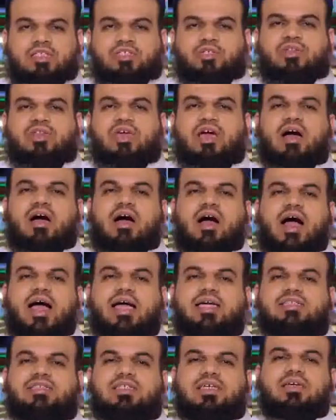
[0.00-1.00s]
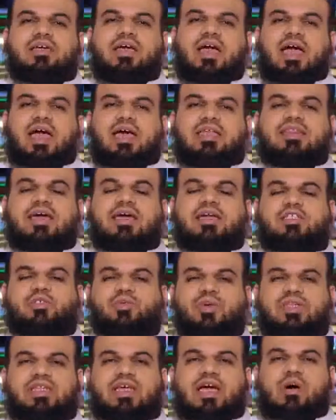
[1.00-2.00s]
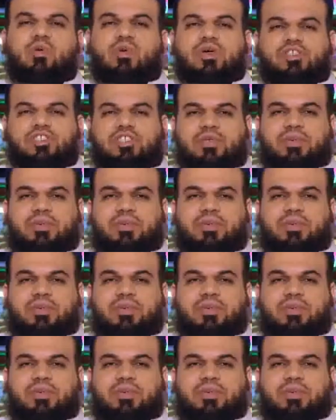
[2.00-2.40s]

worshipping Allah subhanahu wa ta'ala